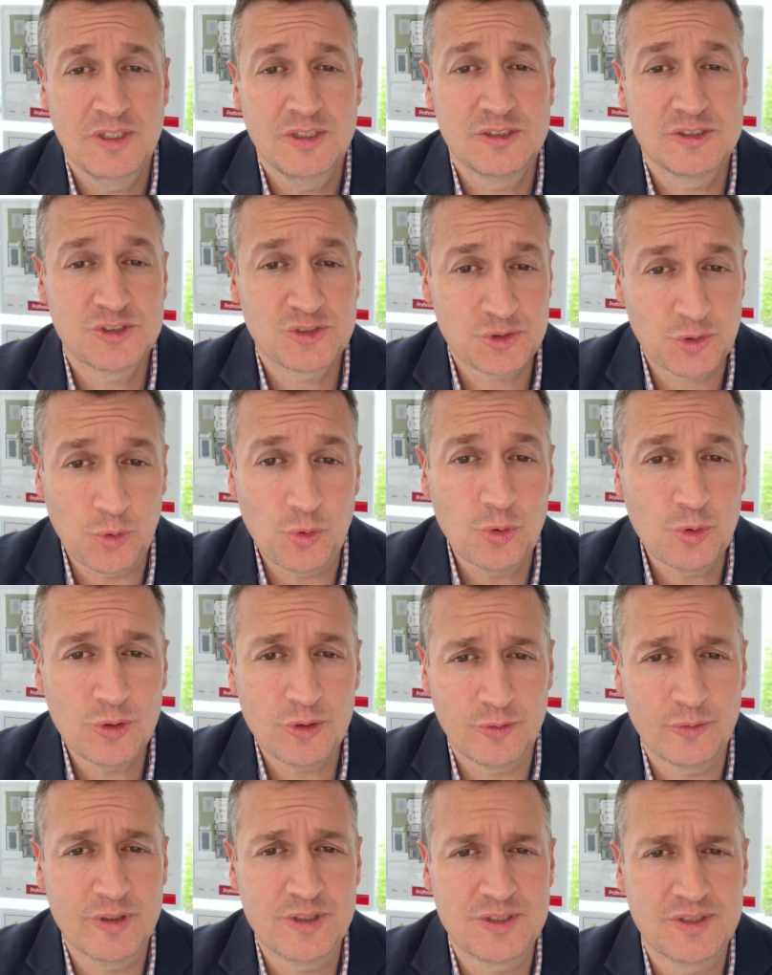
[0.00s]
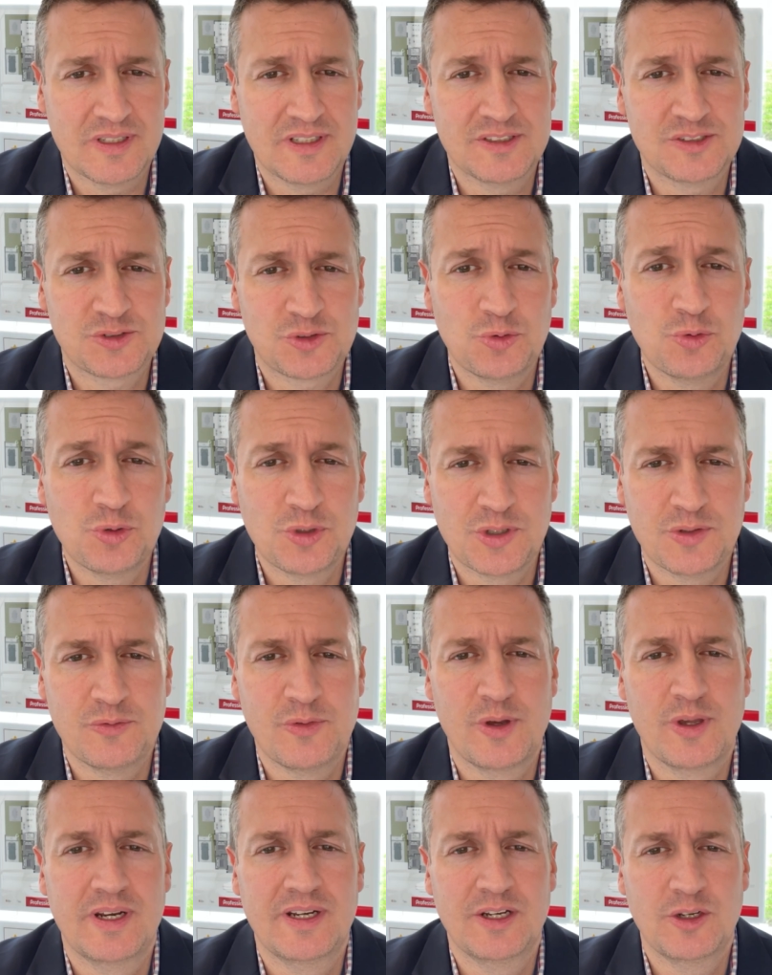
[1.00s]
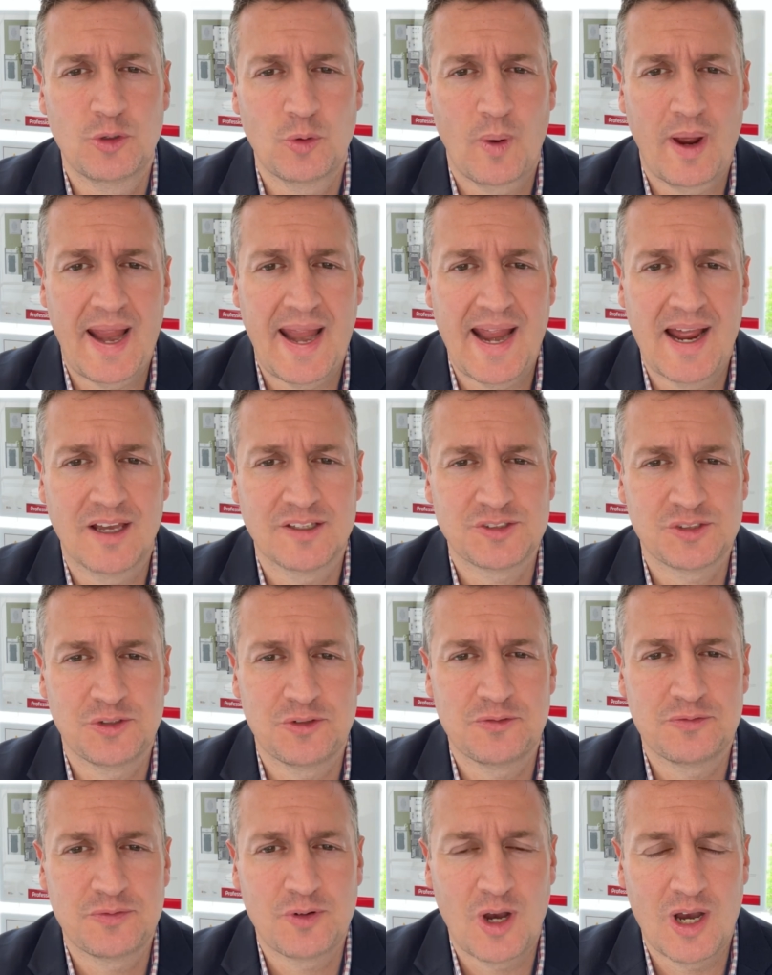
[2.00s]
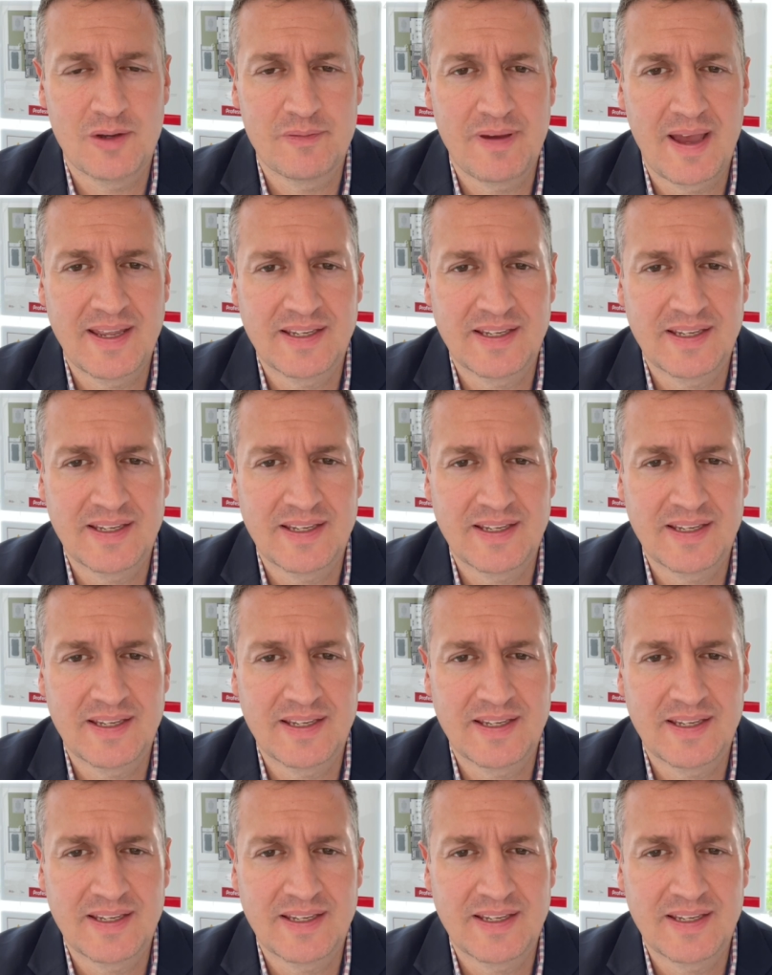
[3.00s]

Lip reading: school, originally a school converted into a house on 5